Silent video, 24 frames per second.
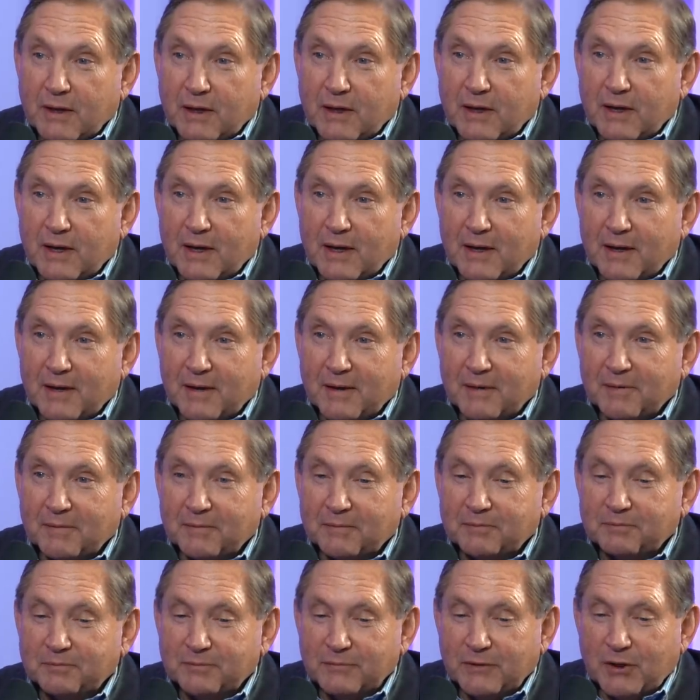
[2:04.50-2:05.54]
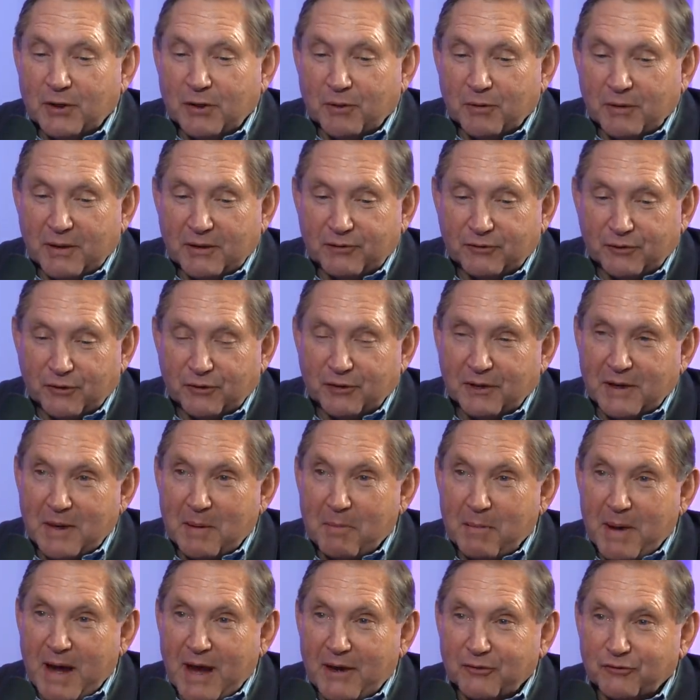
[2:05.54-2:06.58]
Okay. Certainly a
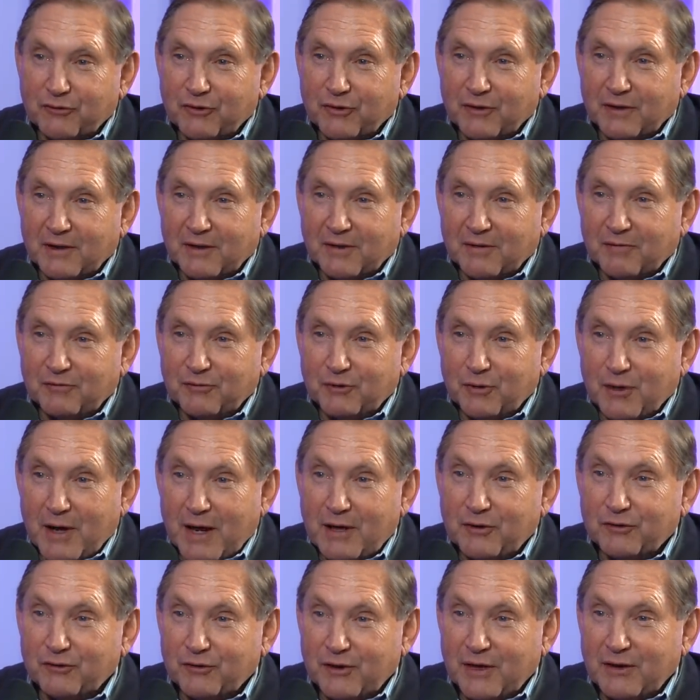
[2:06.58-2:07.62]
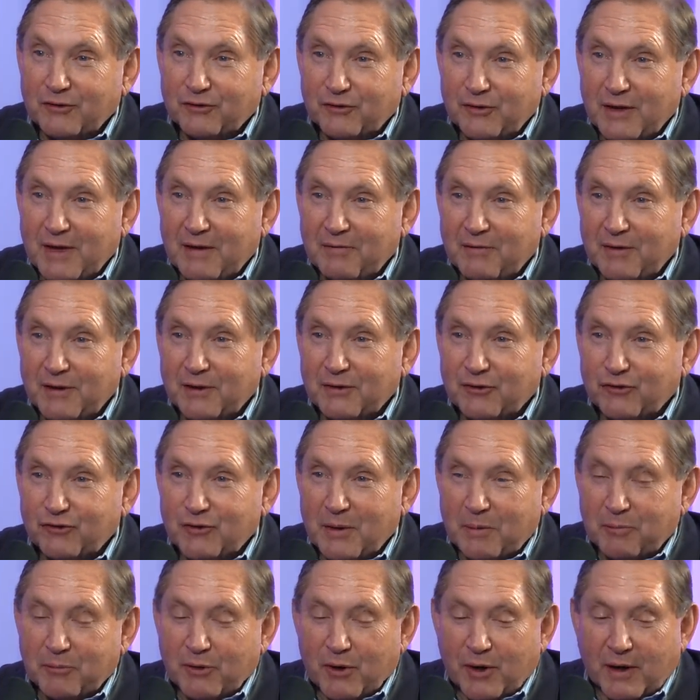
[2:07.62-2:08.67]
bastion of United States Navy and
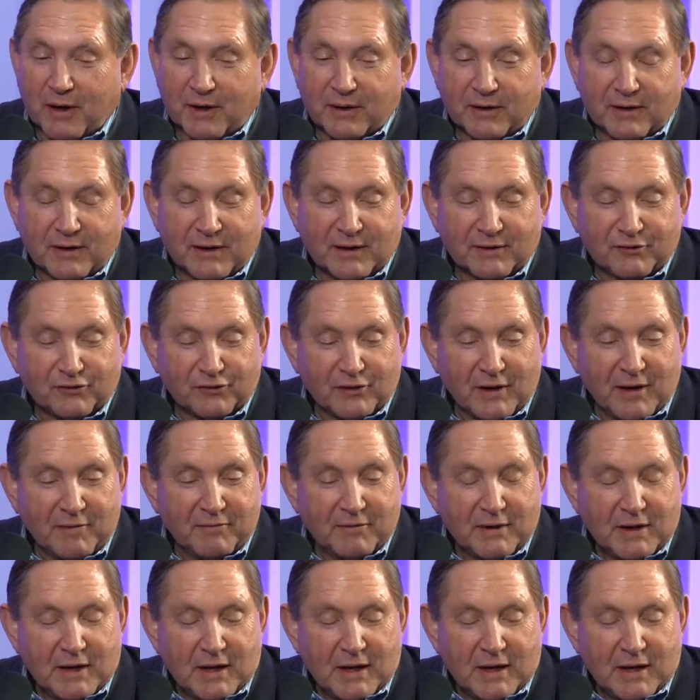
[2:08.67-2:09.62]
shipyard stuff.